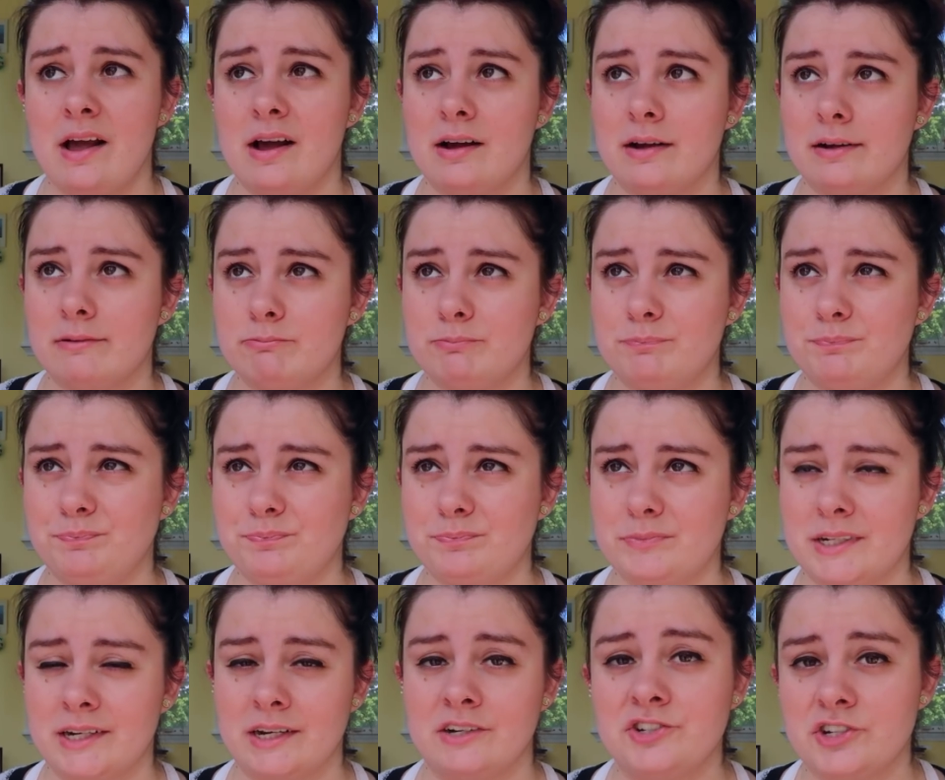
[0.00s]

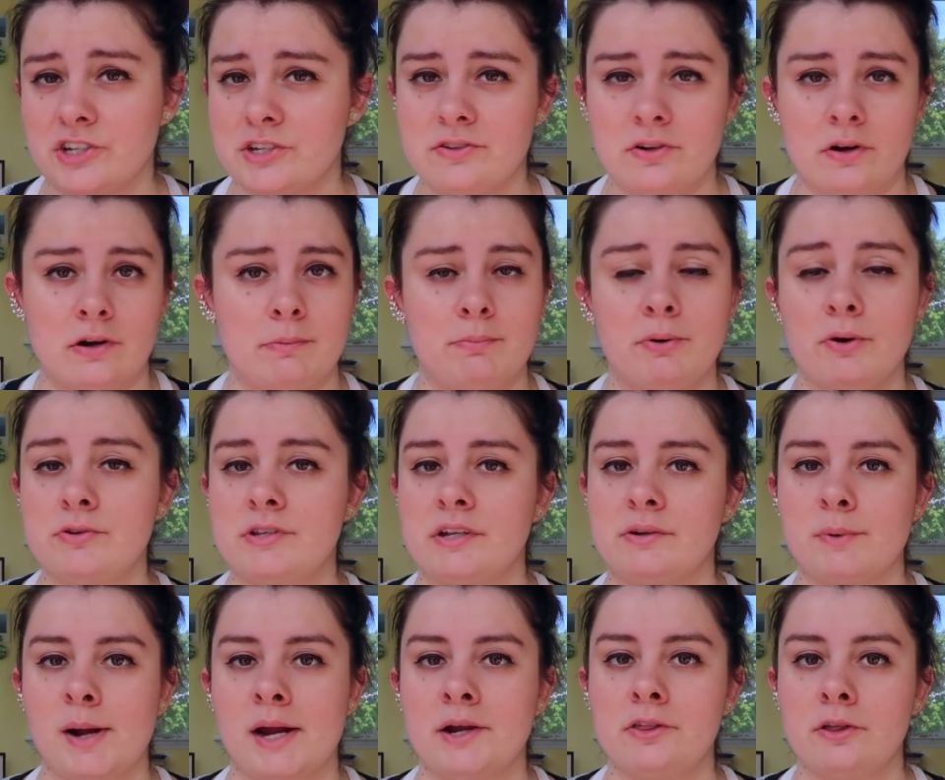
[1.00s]
And I just started
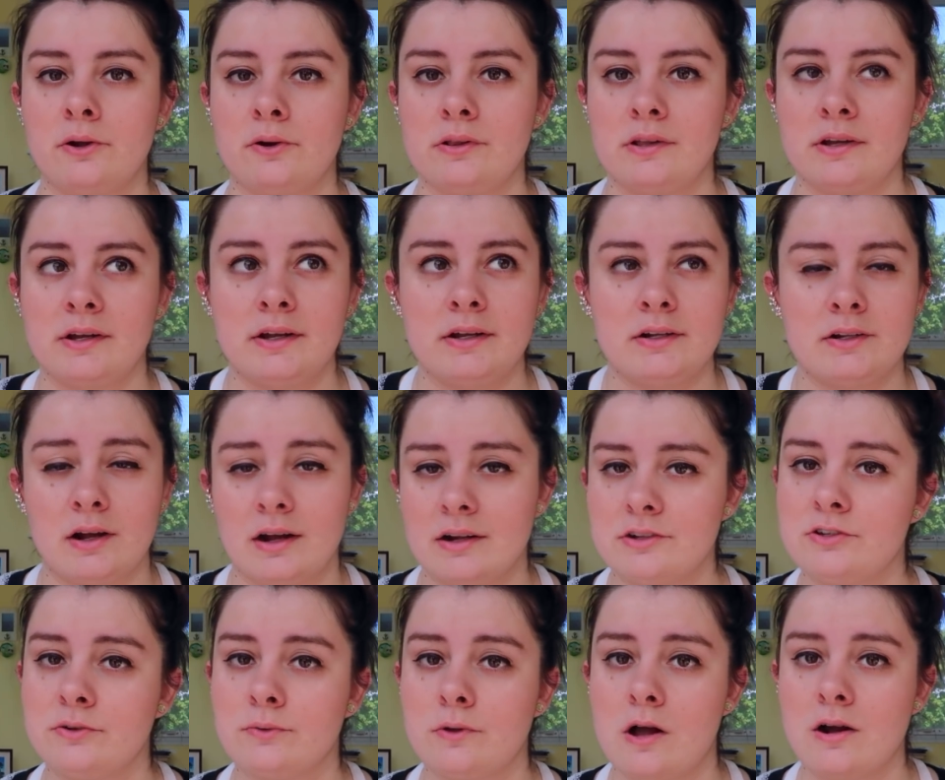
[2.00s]
posting regularly
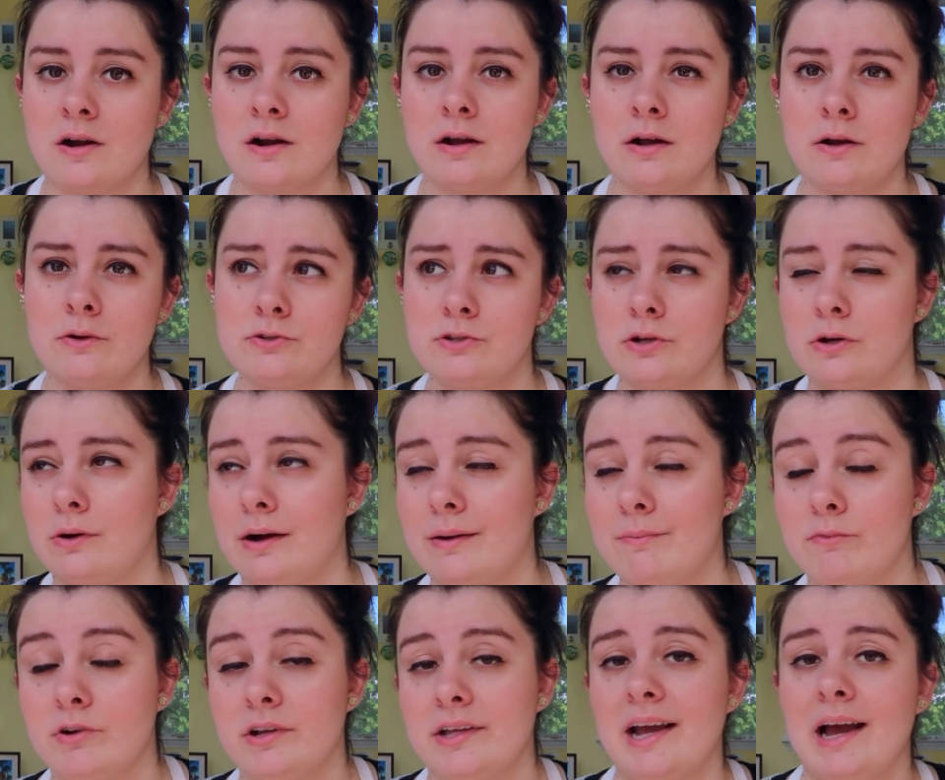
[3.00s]
not too long ago, so
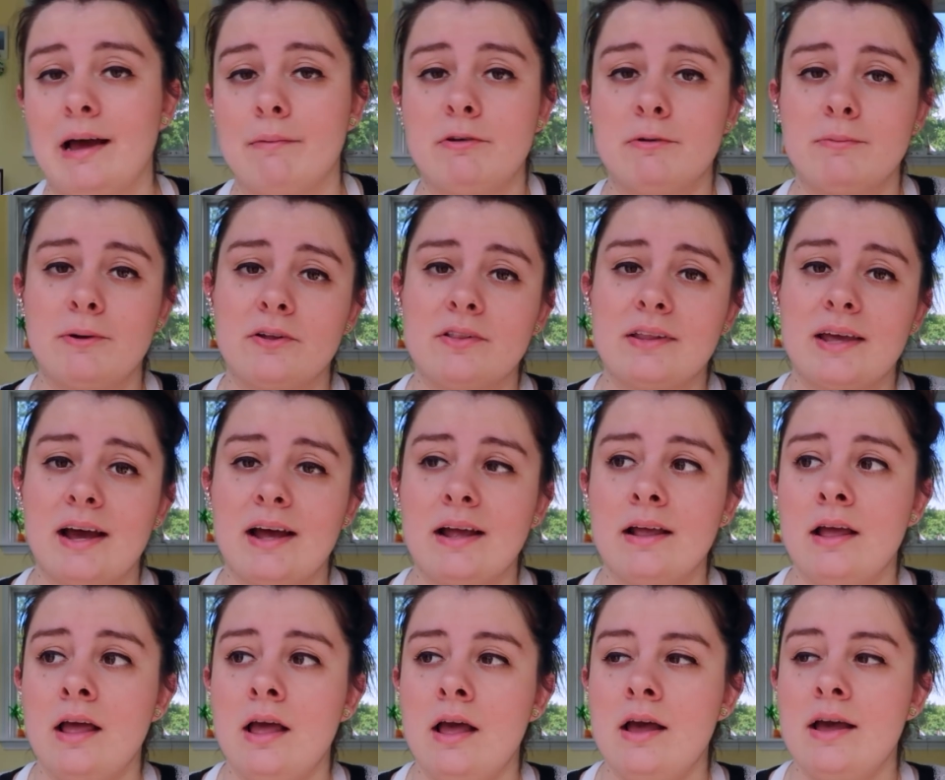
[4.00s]
I'm really happy about
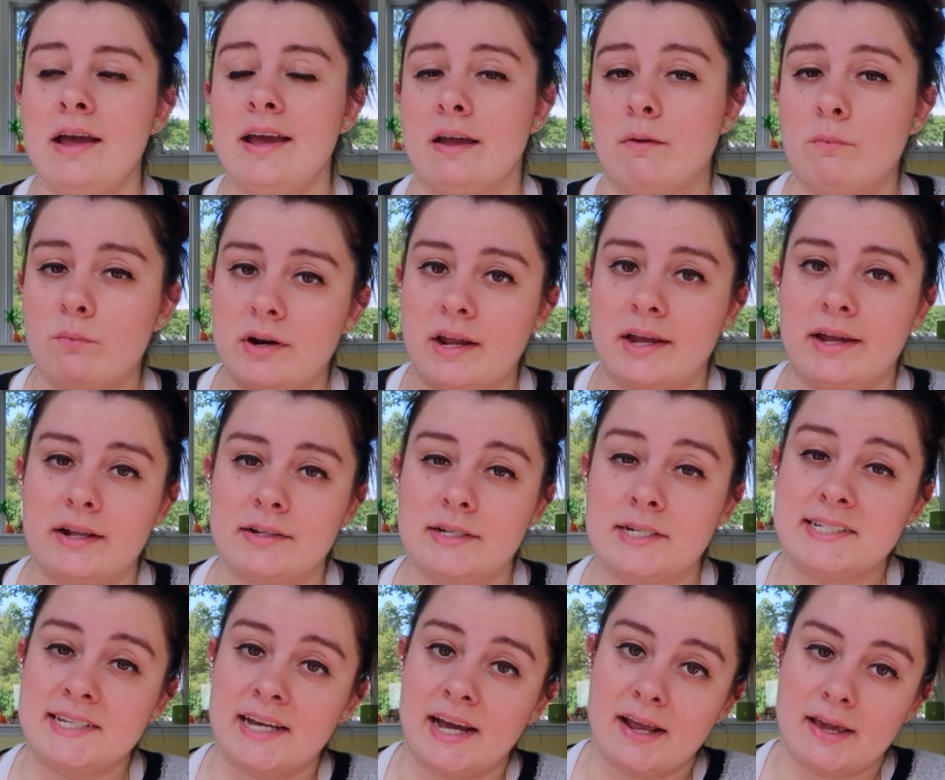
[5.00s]
that. And when I get
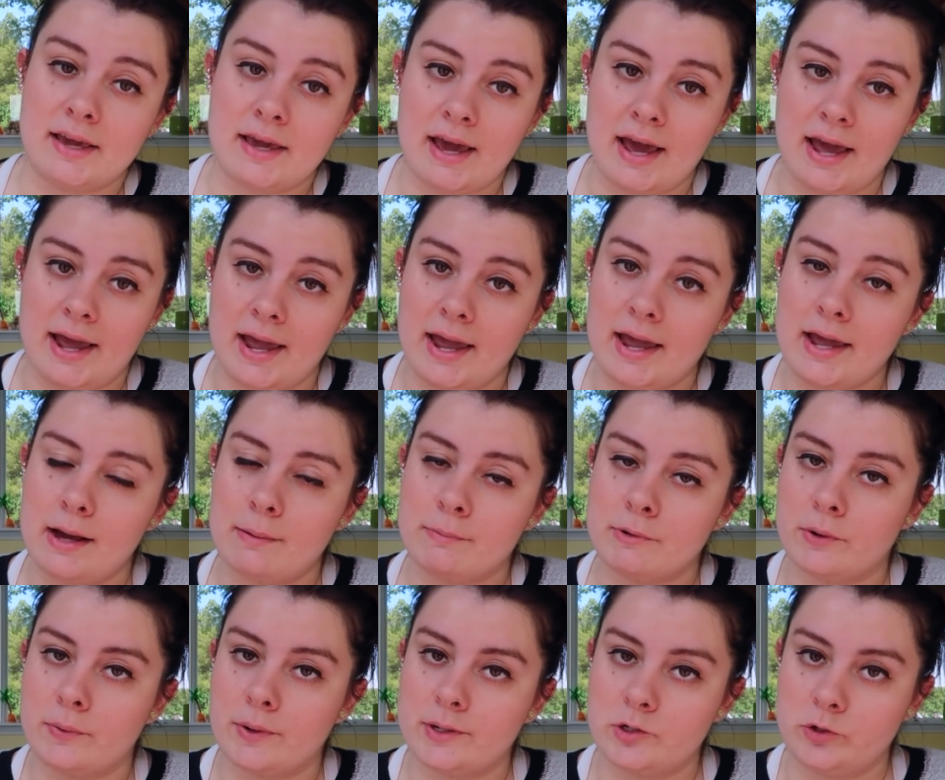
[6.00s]
to 10K,
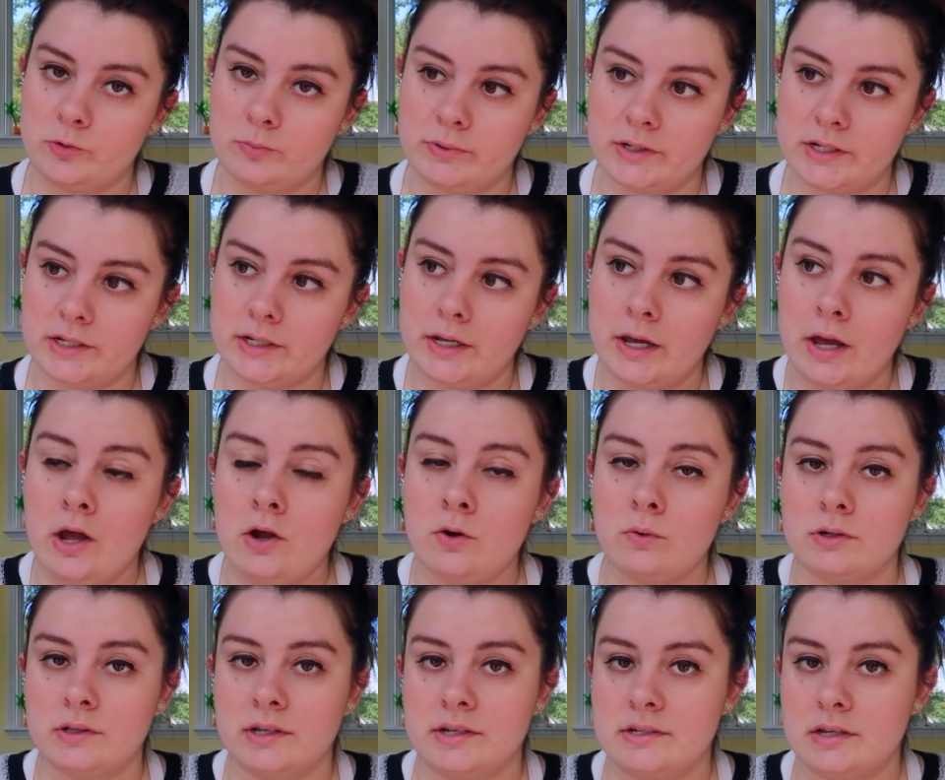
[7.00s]
I'm going to be
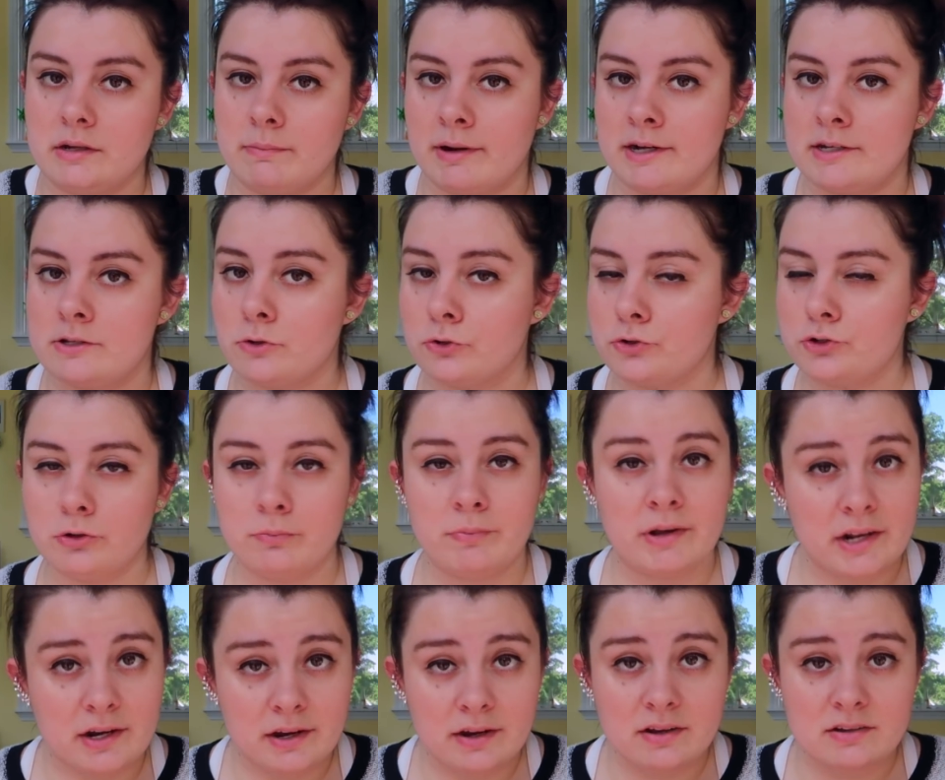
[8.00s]
releasing my social
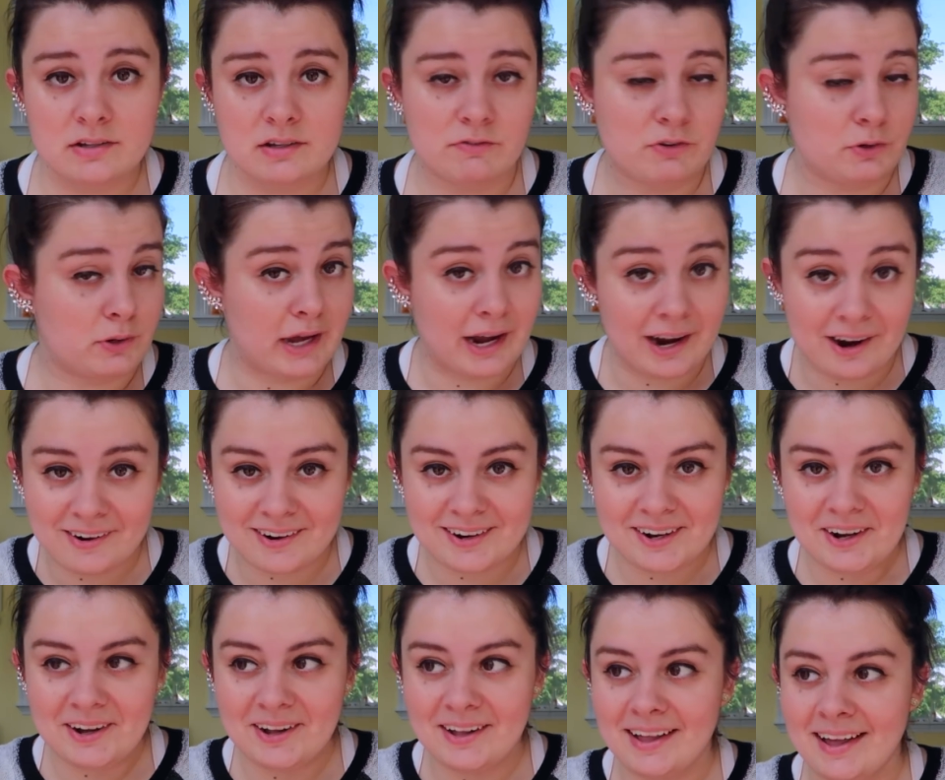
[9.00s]
medias. If you care
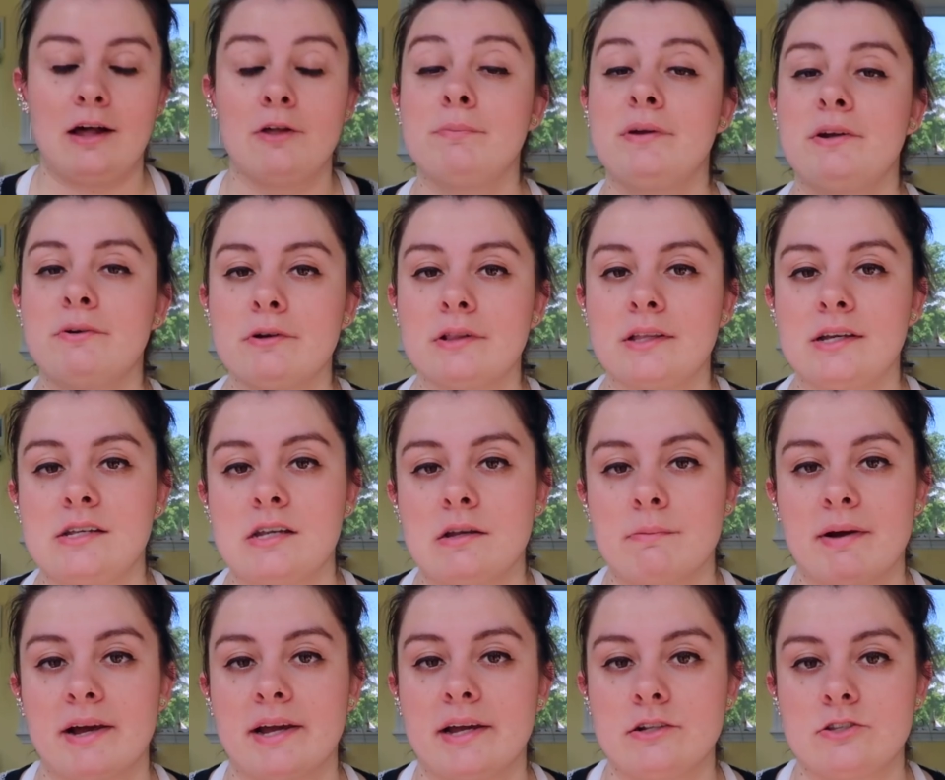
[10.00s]
at all, I'll be
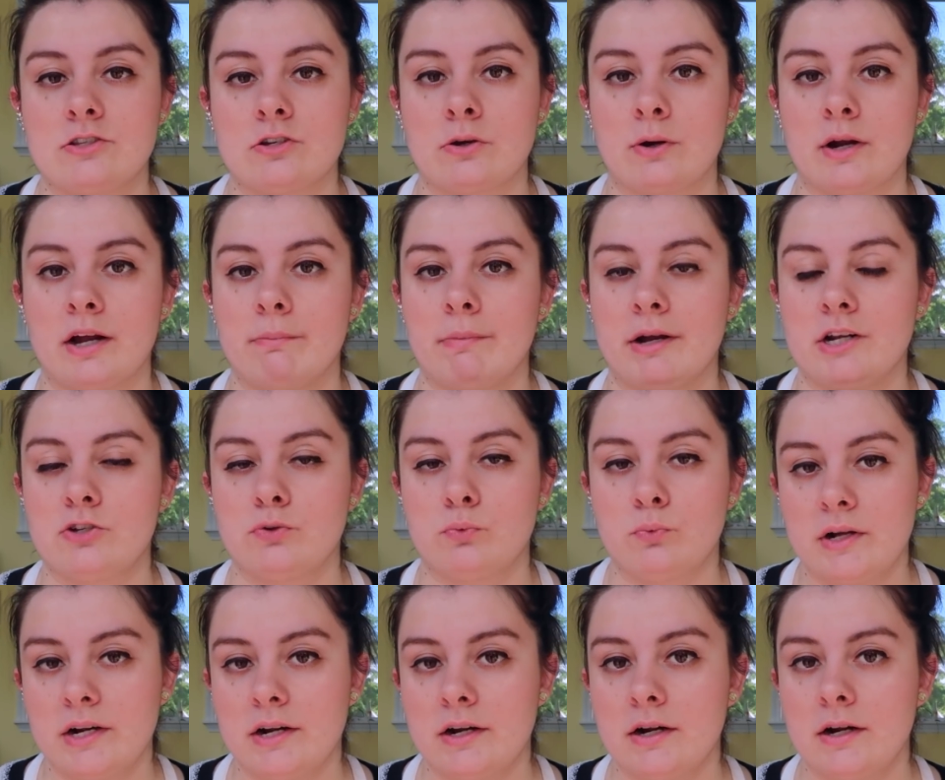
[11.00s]
releasing my Instagram, my
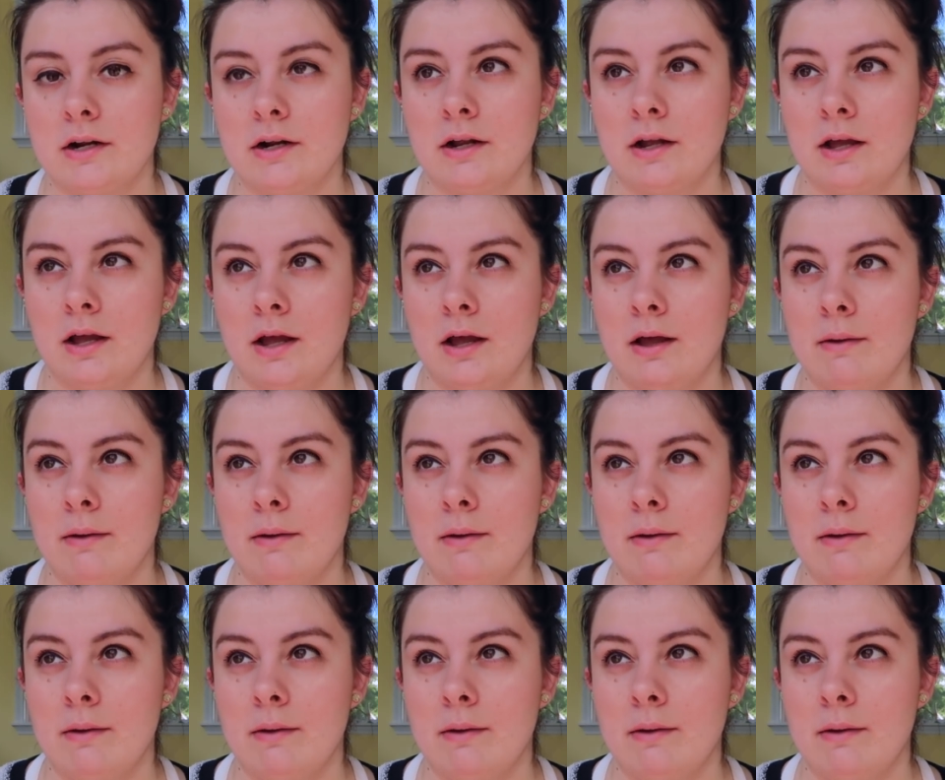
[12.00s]
Twitter,